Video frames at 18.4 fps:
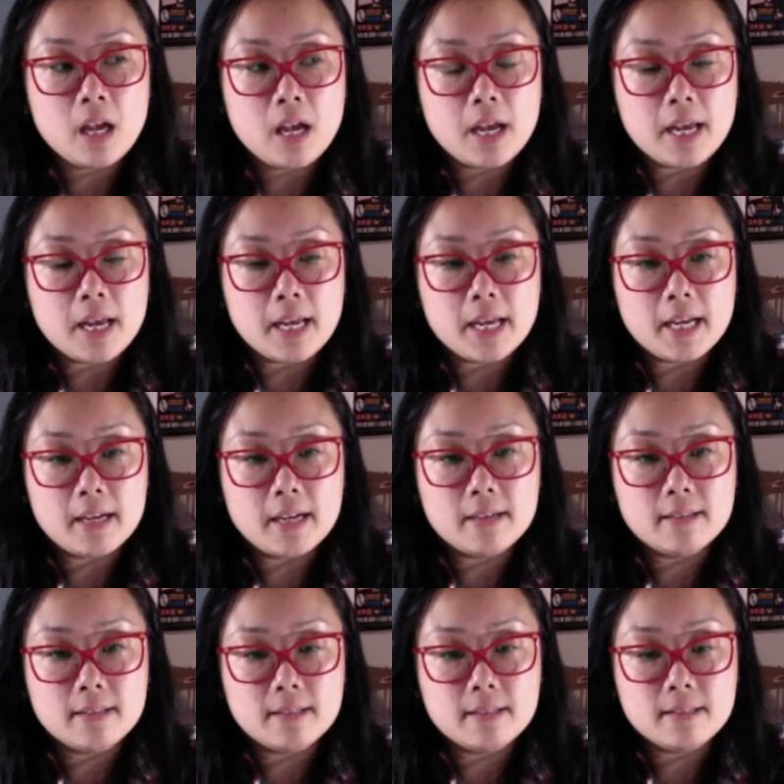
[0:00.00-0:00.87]

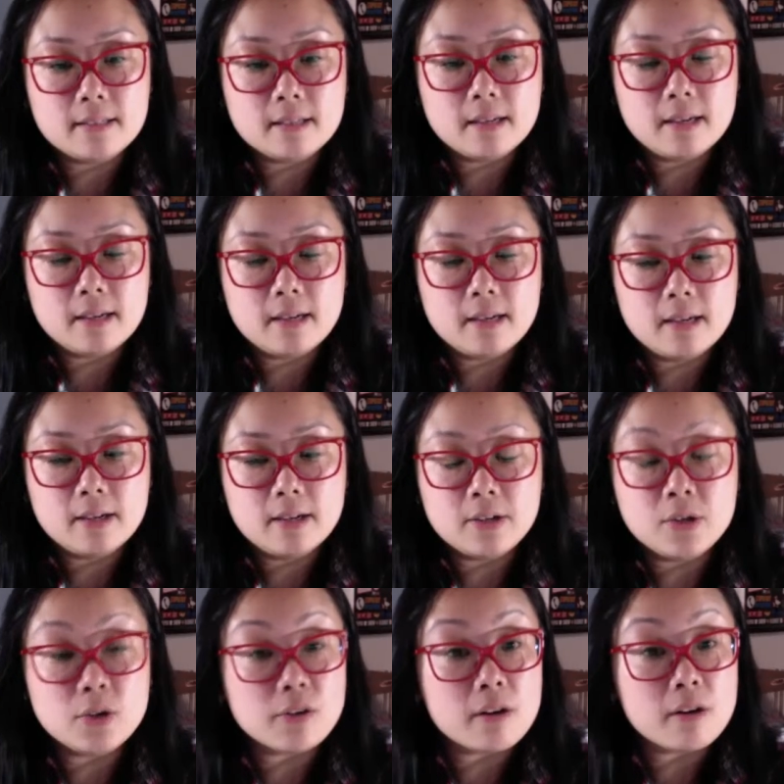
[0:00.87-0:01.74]
And
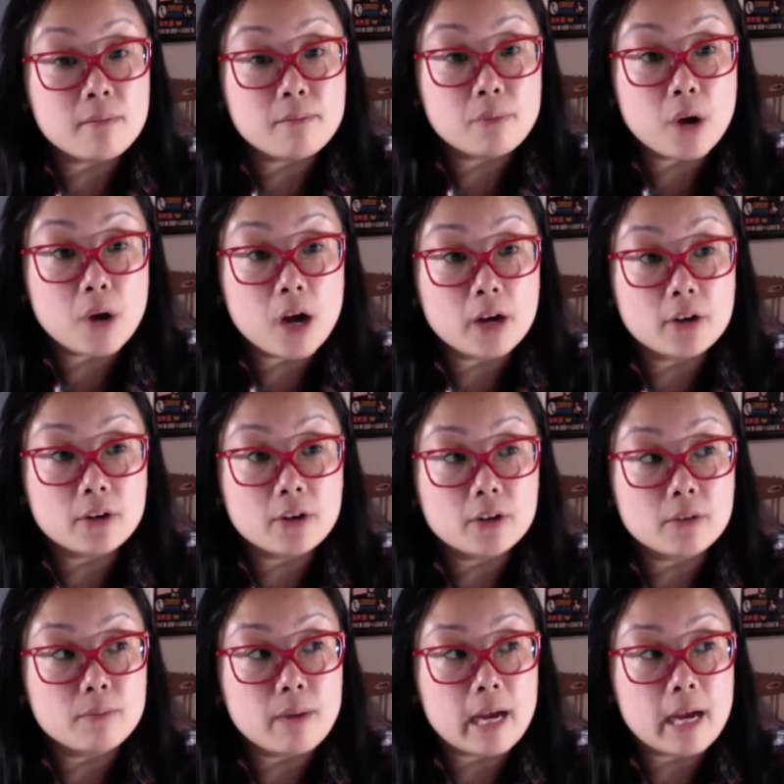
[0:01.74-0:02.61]
Euron brought
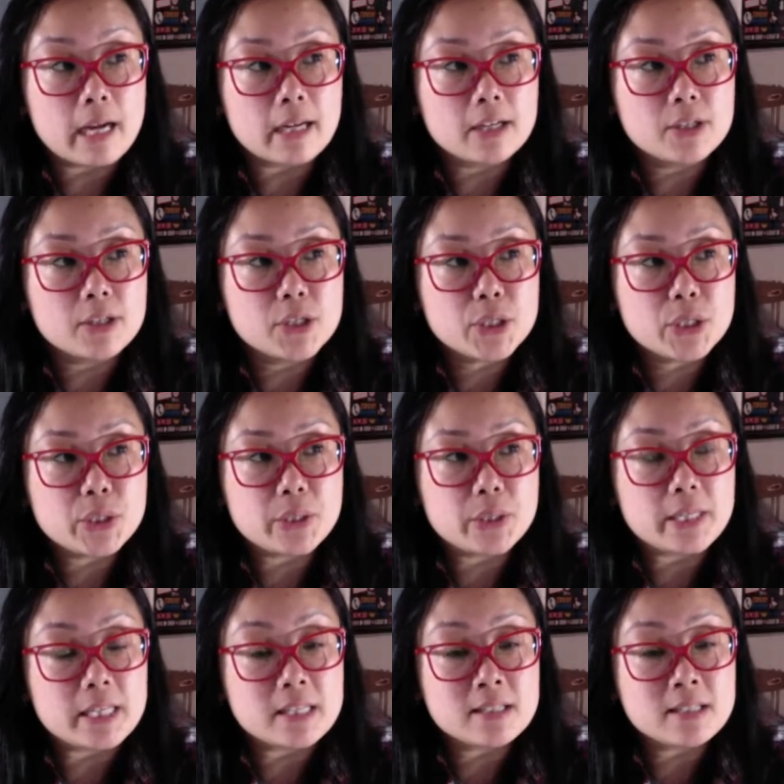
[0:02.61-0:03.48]
her back to
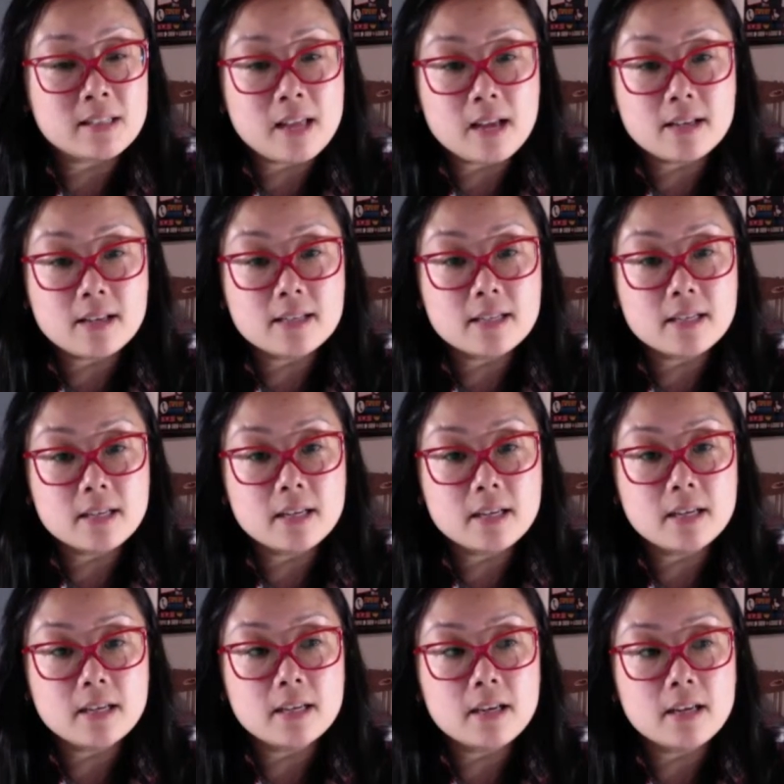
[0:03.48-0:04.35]
King's
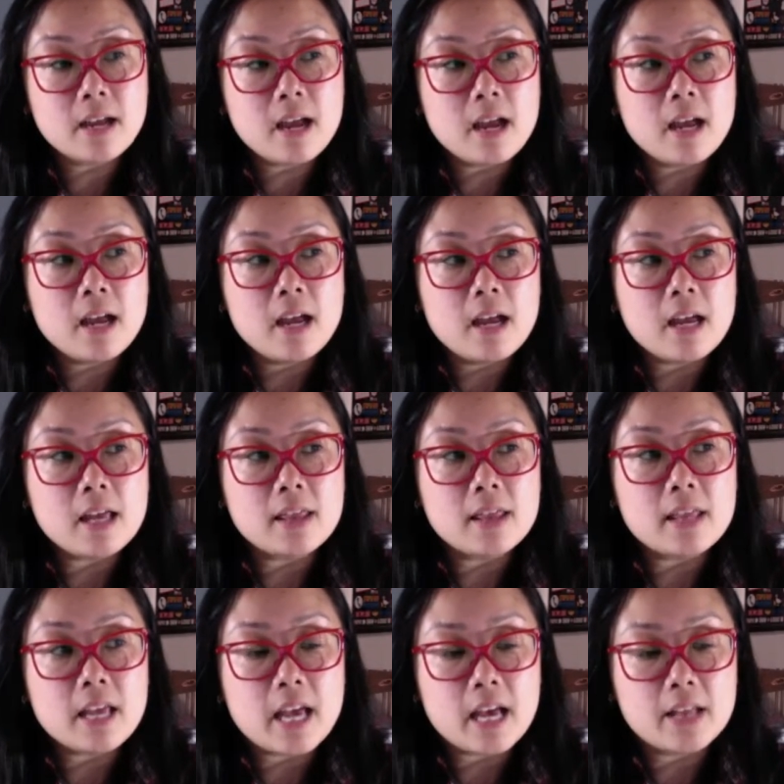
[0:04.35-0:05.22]
Landing, and
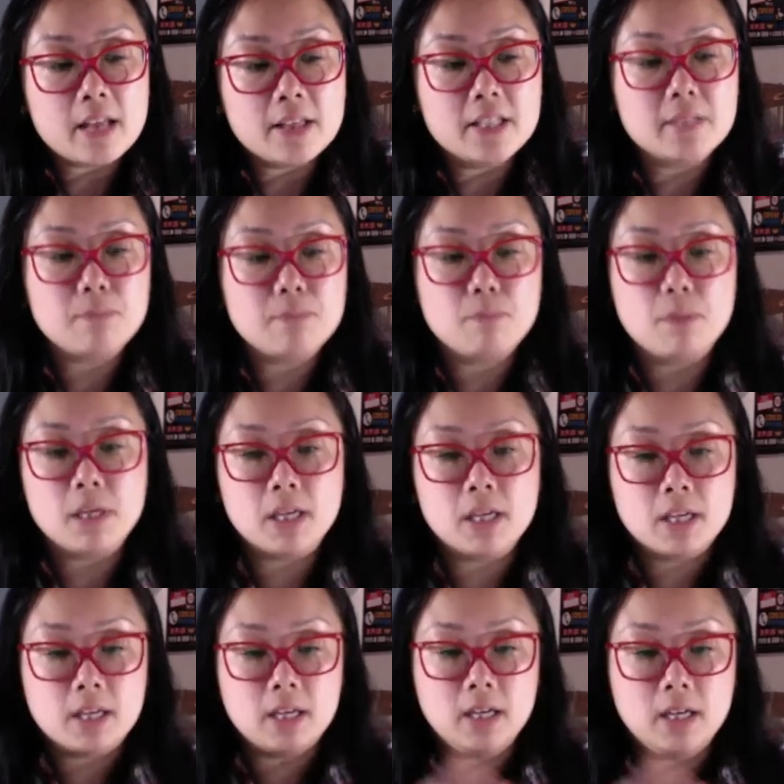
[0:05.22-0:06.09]
they had this
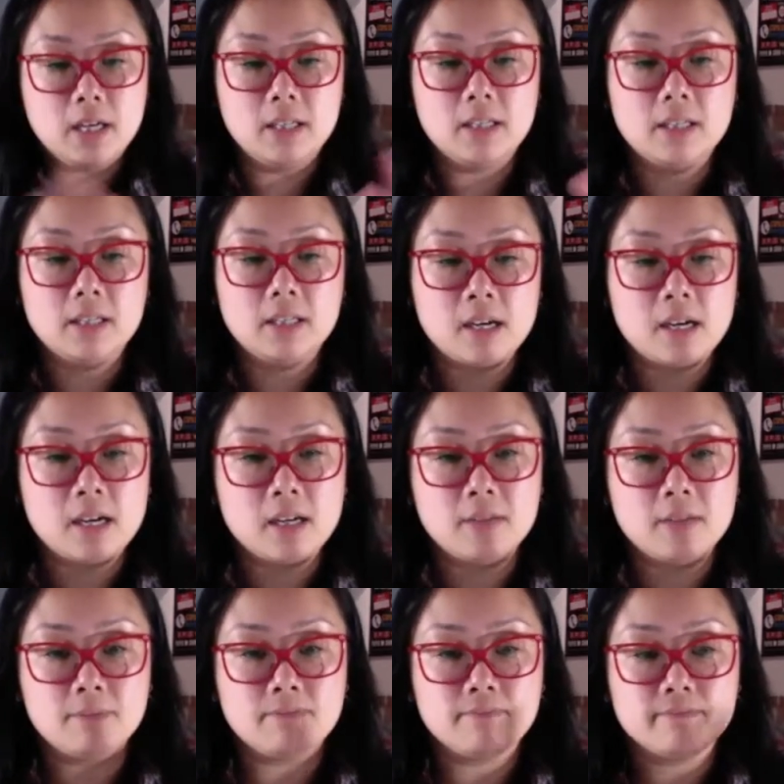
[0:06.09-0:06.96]
big,
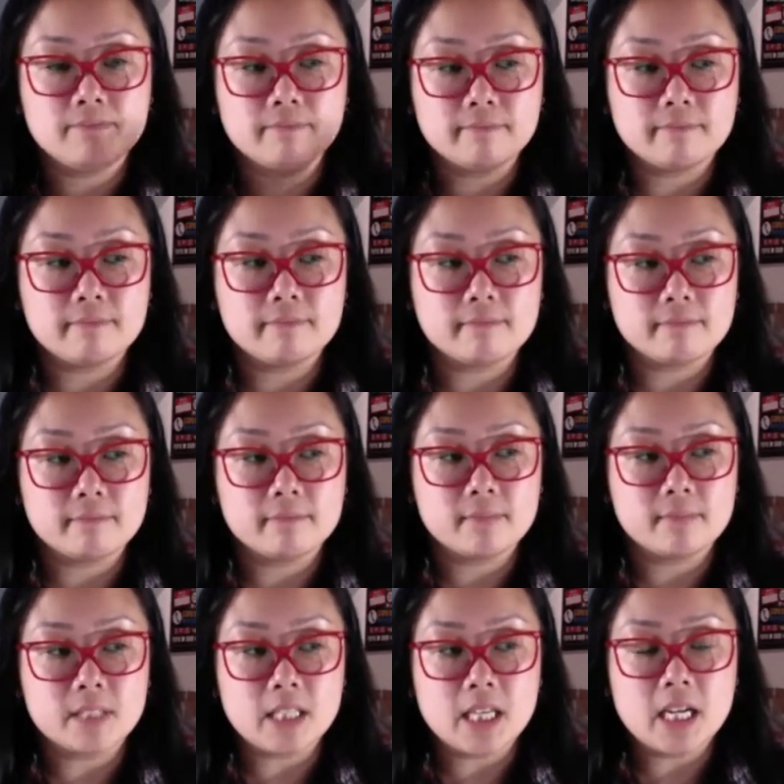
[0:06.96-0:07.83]
I
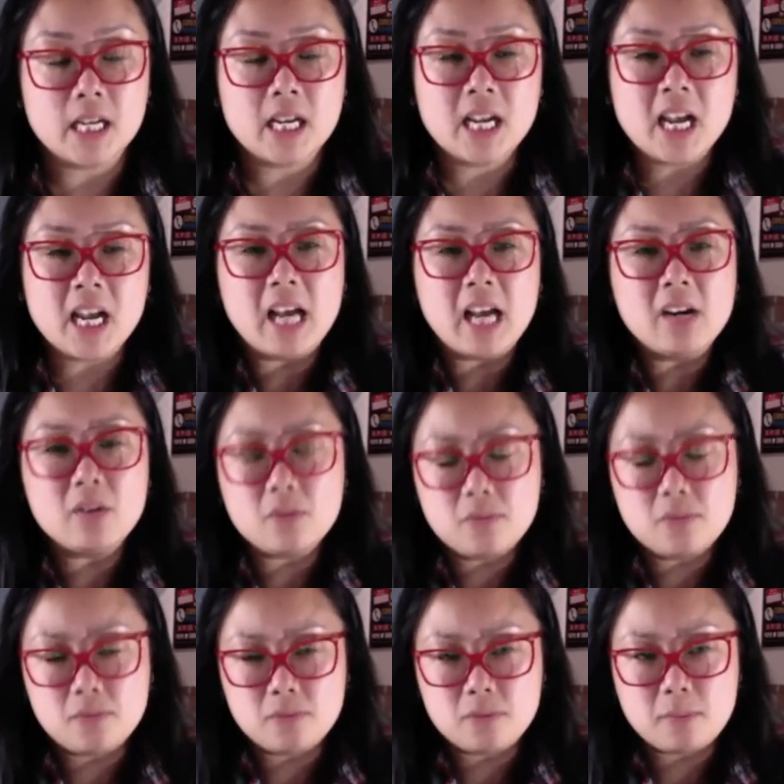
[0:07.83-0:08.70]
don't
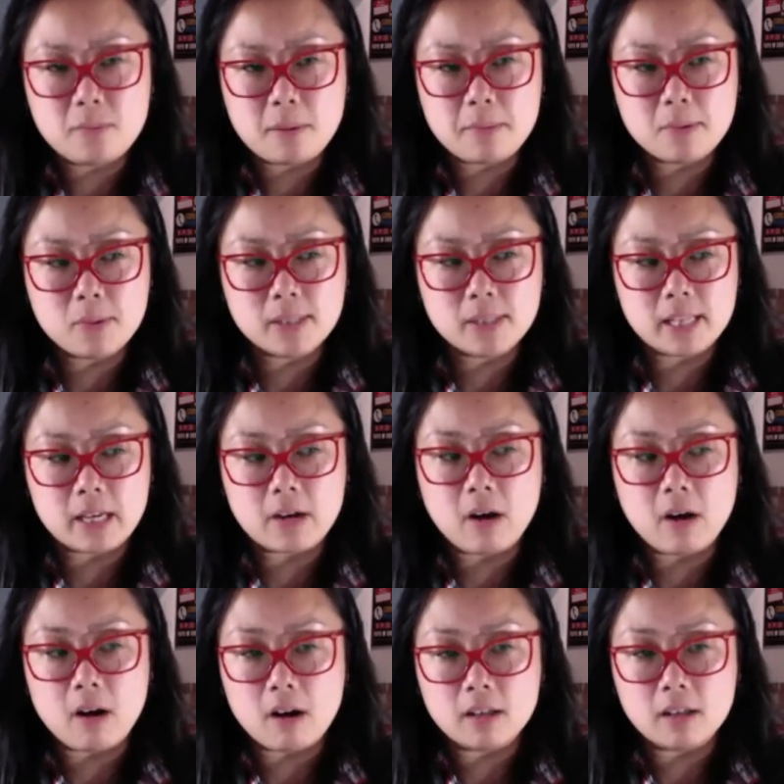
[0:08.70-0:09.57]
remember what they
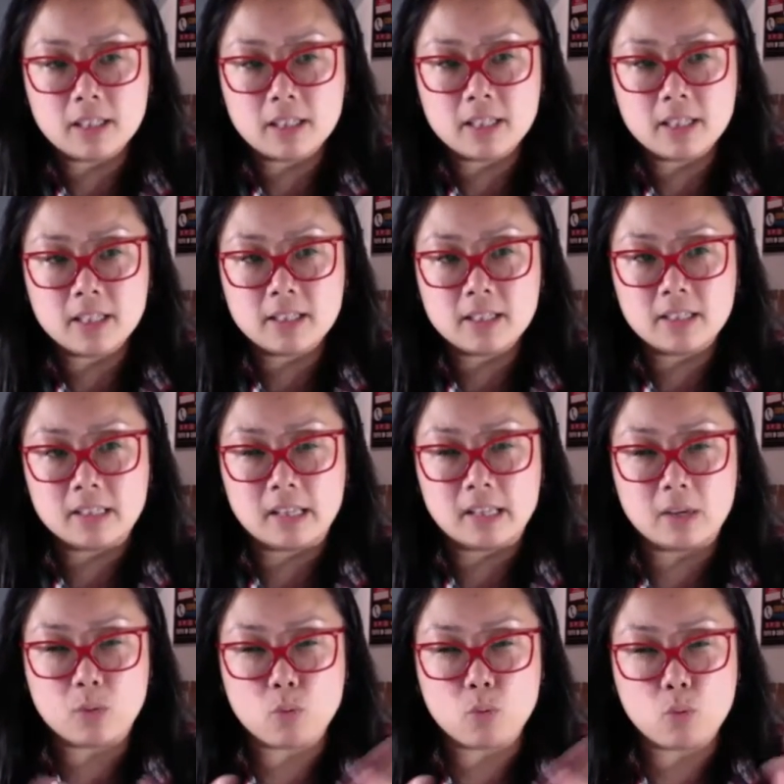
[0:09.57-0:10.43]
call it in
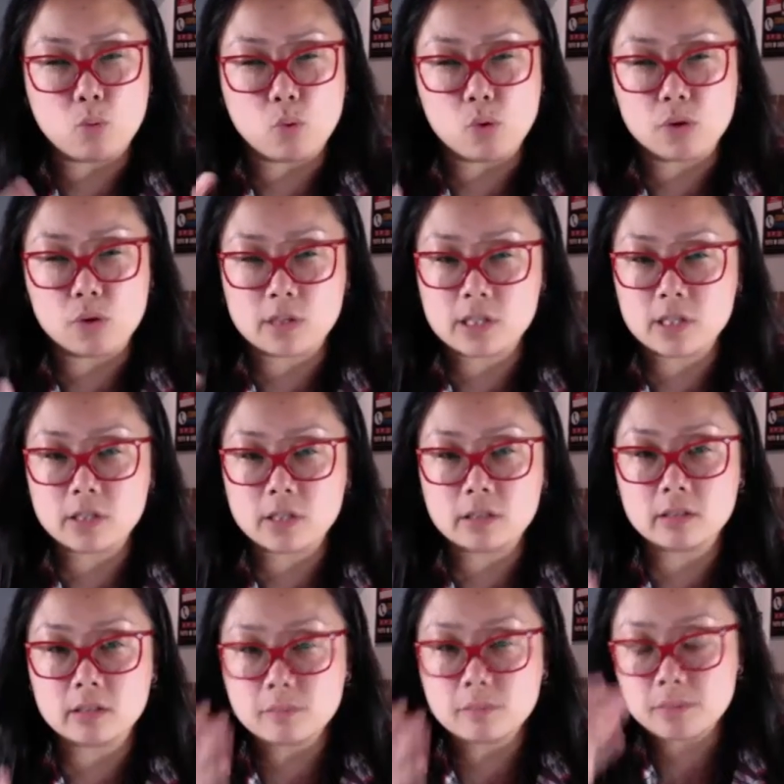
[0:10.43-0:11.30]
like war
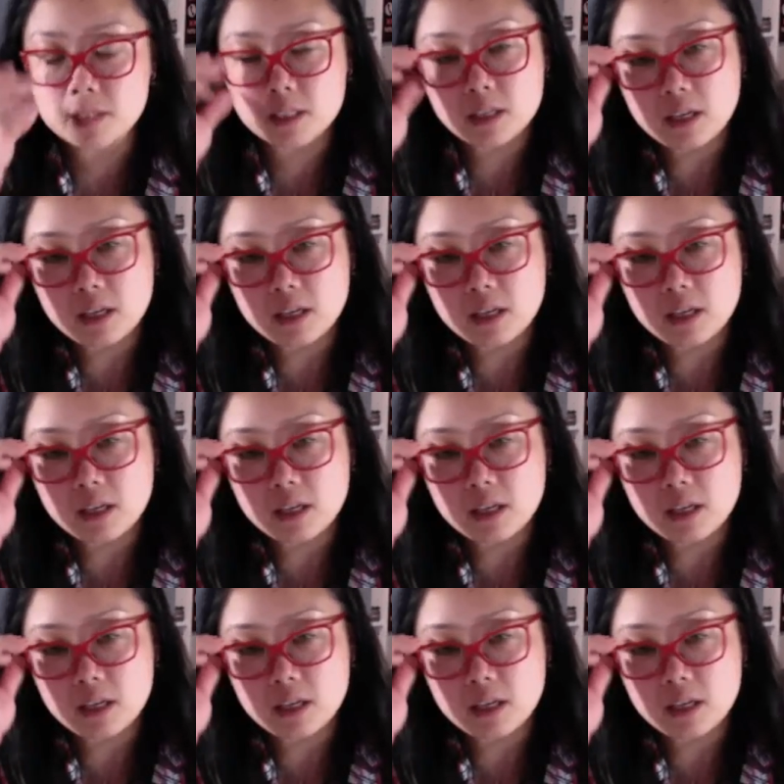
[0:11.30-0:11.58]
terms,